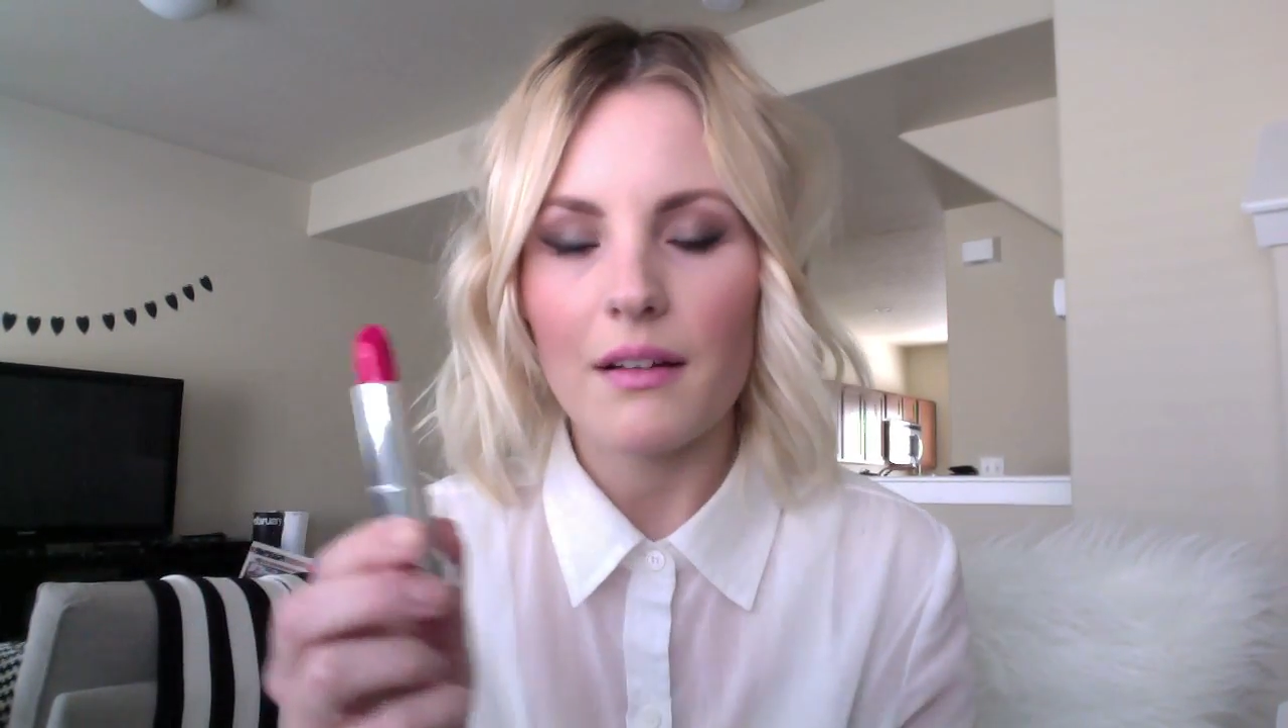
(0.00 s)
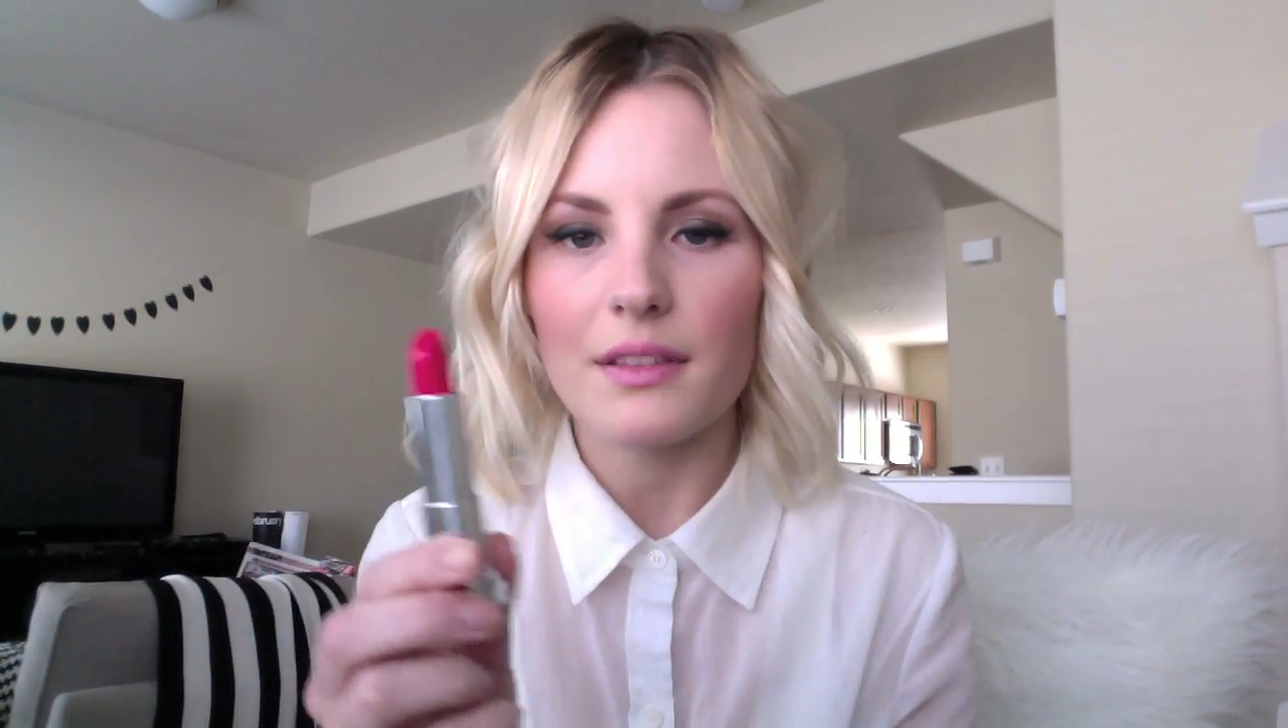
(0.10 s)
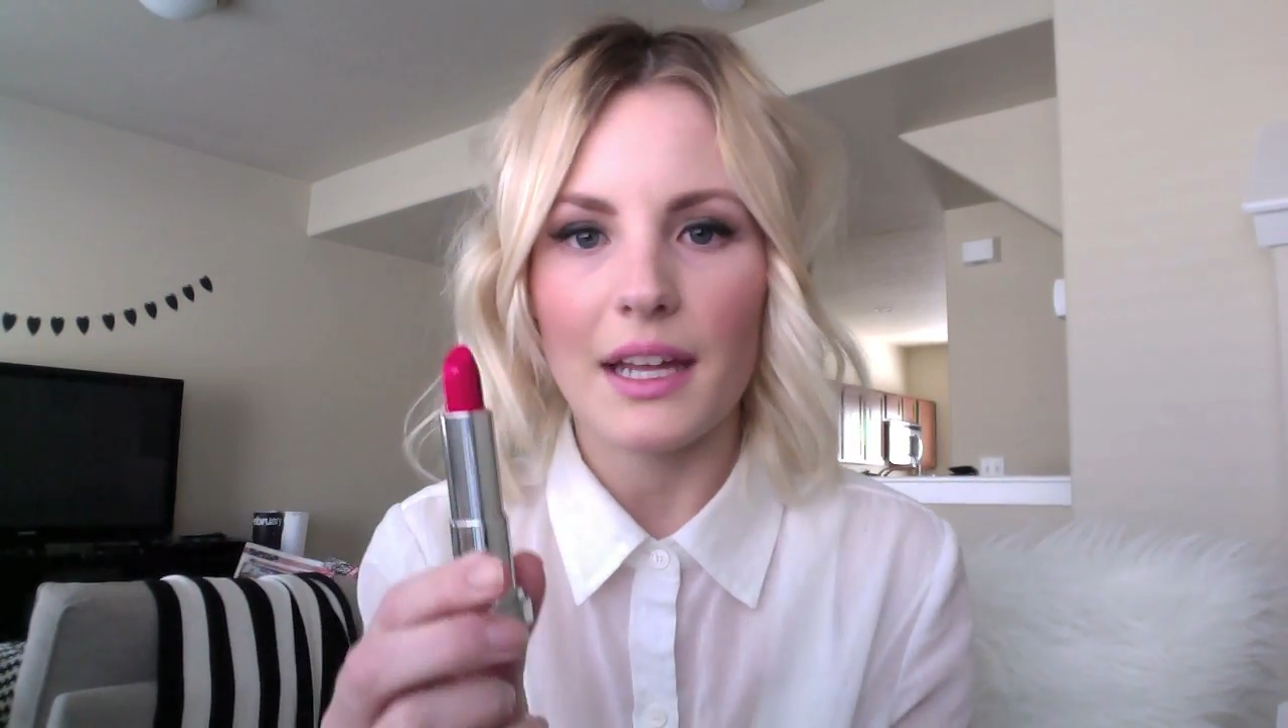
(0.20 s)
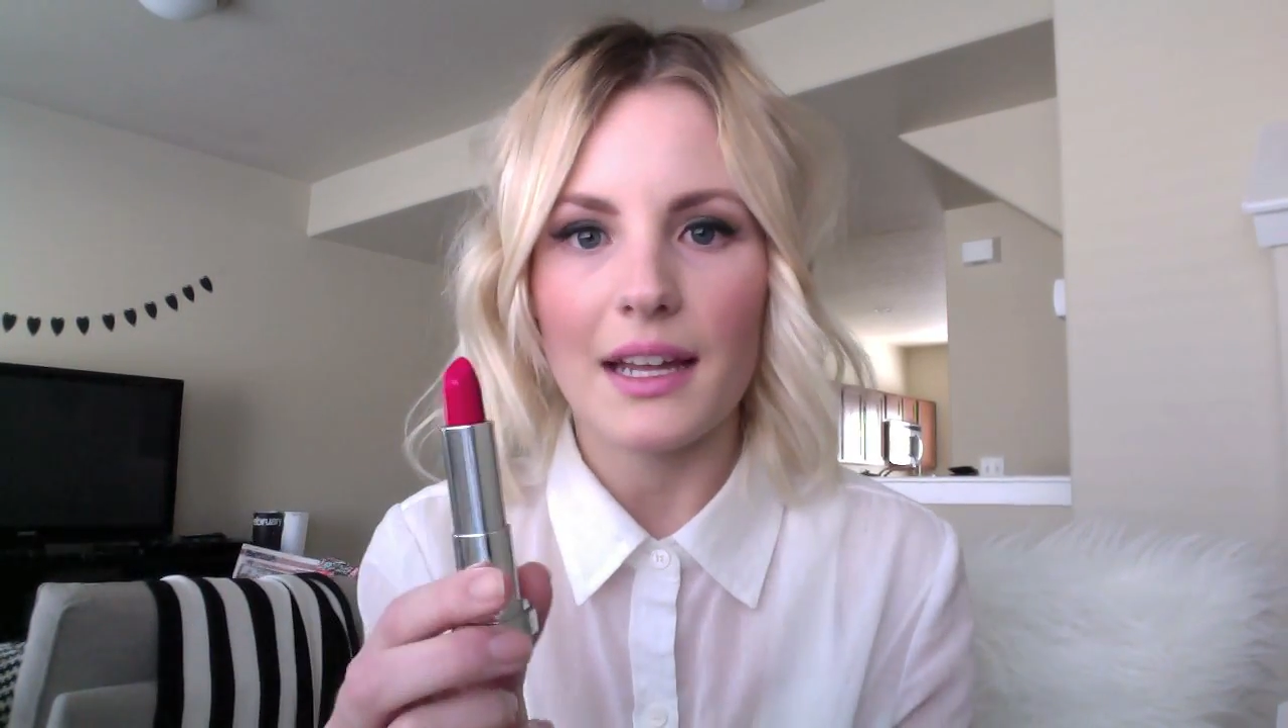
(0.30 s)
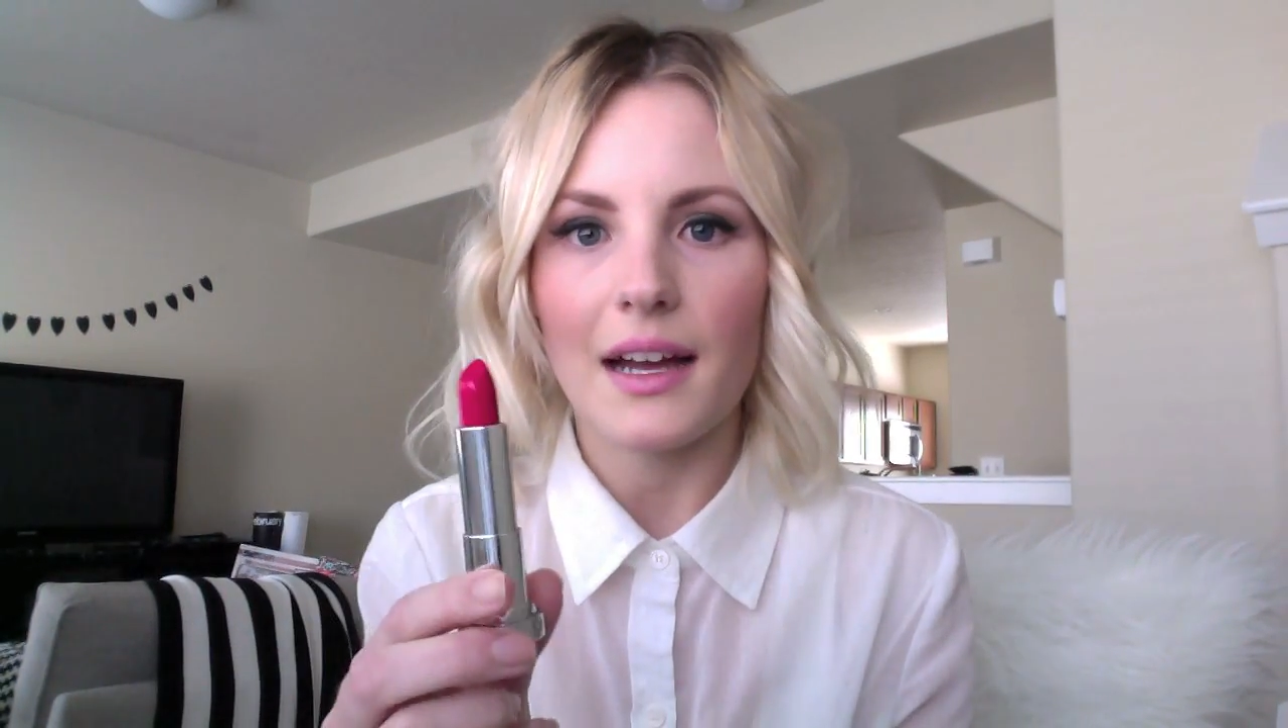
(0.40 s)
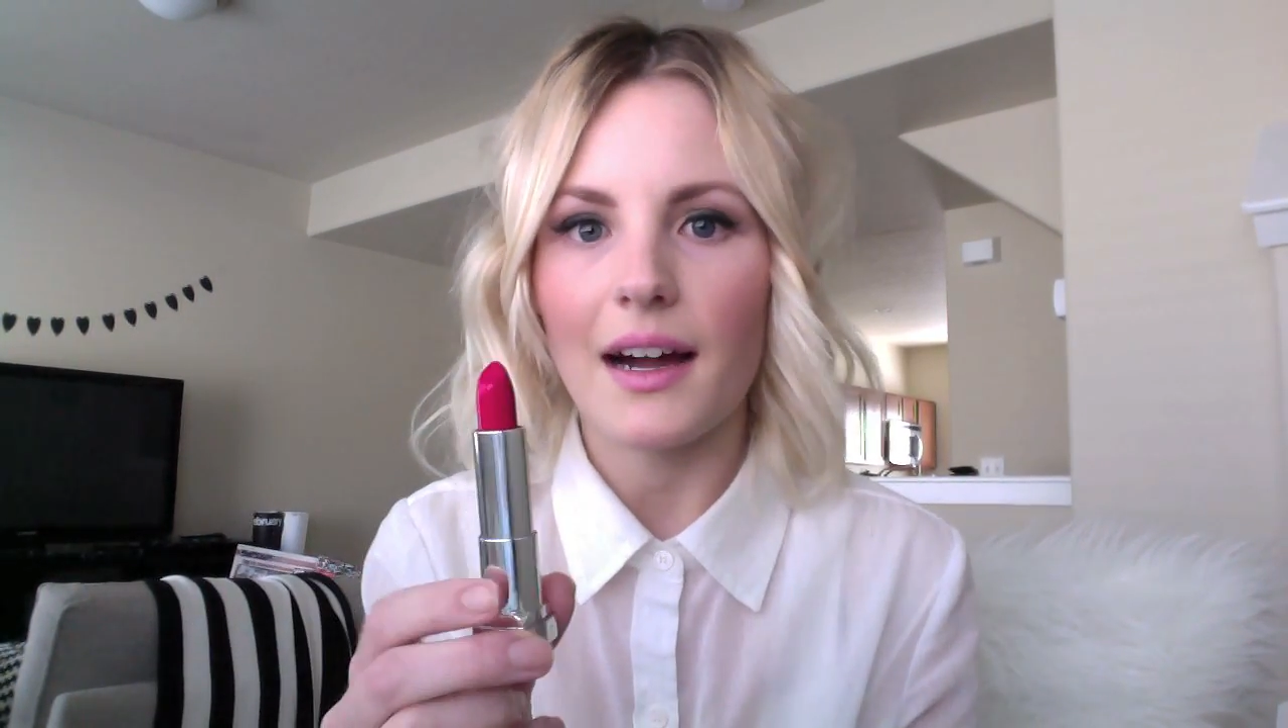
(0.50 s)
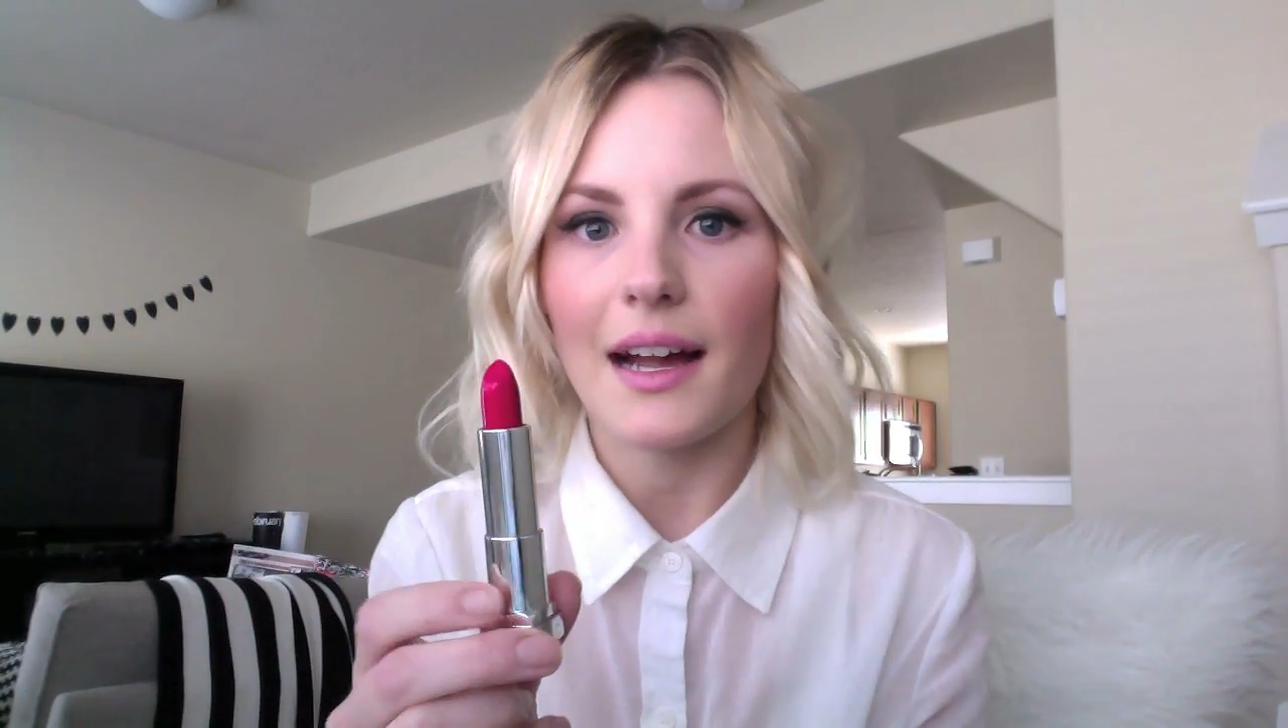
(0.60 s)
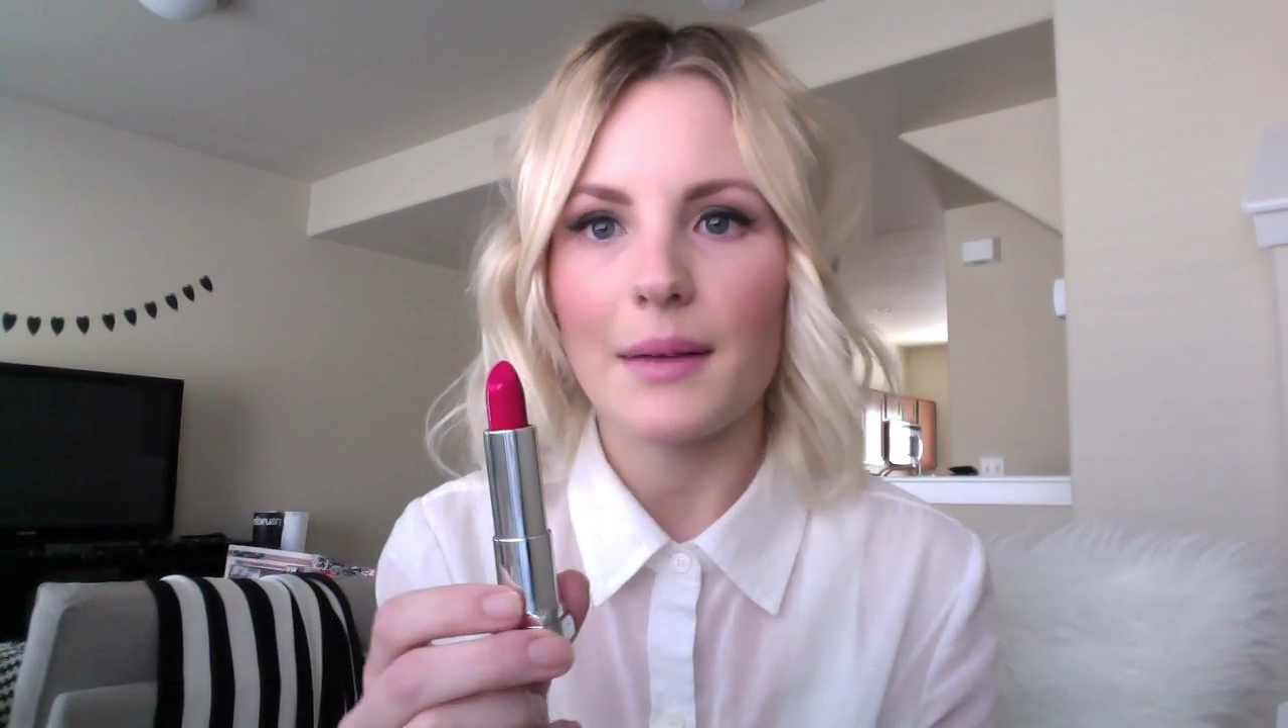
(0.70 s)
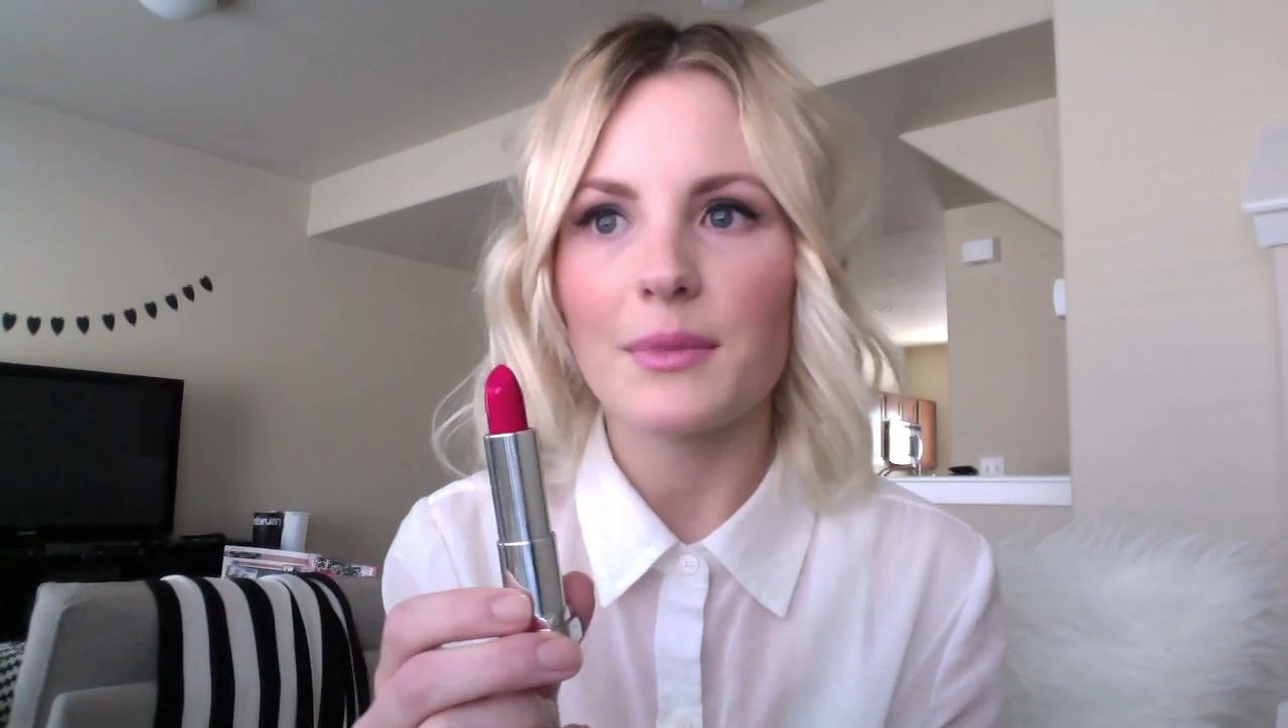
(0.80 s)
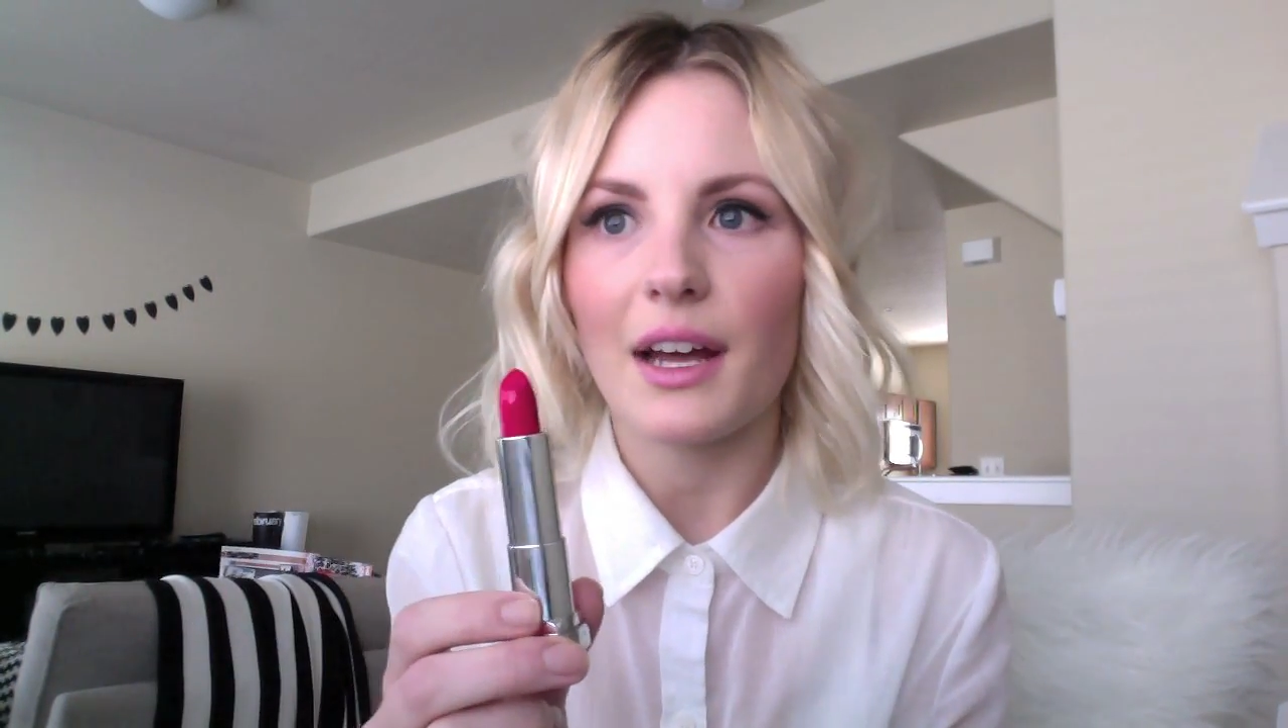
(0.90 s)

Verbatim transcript: Like, I'm